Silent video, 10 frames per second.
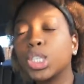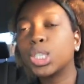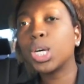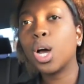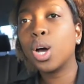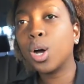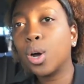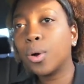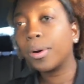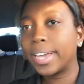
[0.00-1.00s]

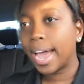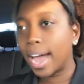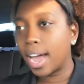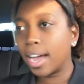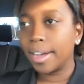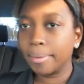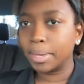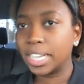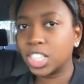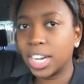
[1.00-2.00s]
So yeah,
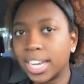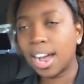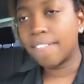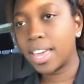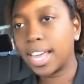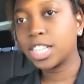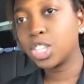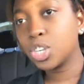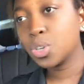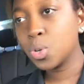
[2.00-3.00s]
he's gonna get off at like
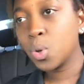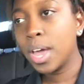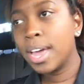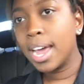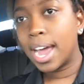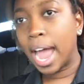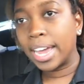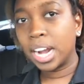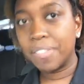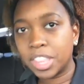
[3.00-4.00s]
2, I
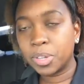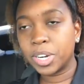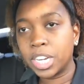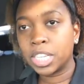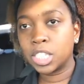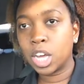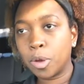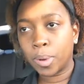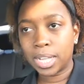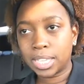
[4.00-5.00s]
get up at 3, so
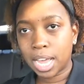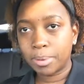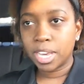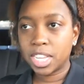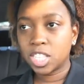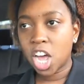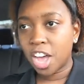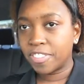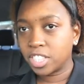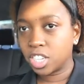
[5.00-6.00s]
by the time he gets
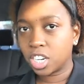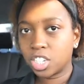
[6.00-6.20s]
off, he's gonna